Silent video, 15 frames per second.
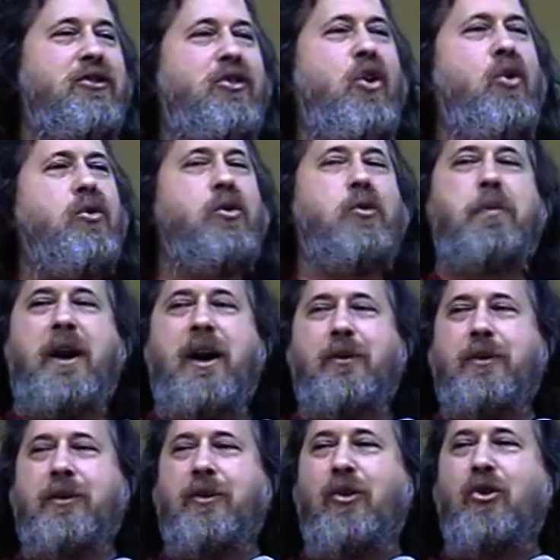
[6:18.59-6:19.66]
Total
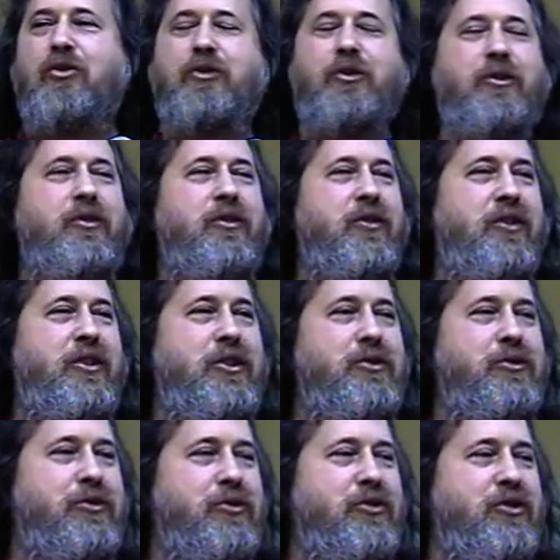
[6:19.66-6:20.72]
power over the
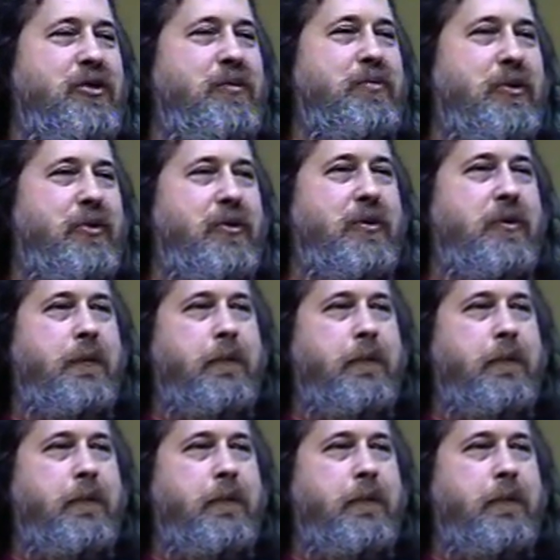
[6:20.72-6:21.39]
user's computer.